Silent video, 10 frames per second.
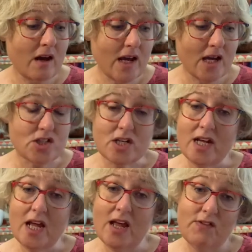actually,
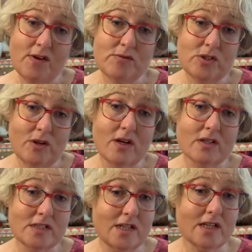if I'm doing a
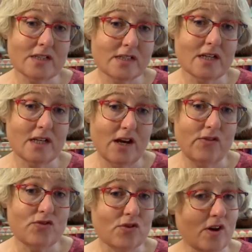little still life
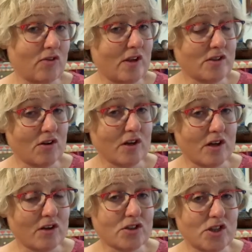drawing that's got a
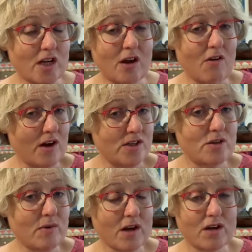cast shadow, I do my
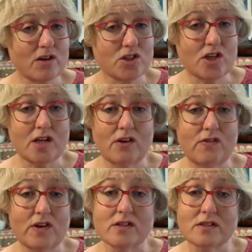cast shadow
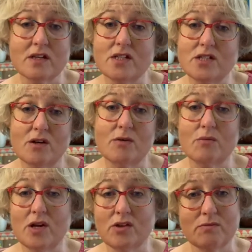first. I do it
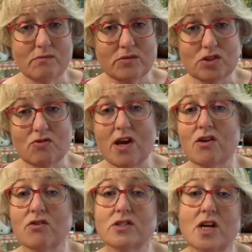with straight
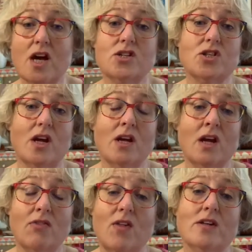cross hatching.
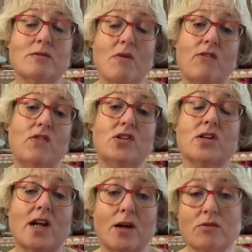That's my visual
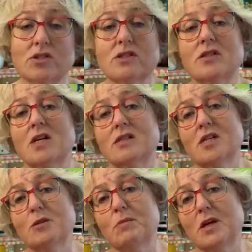language that says this
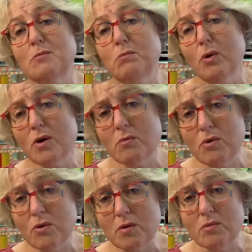bit is boring,
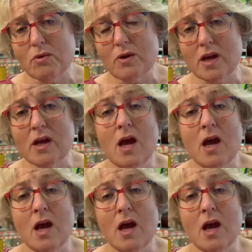boring, boring.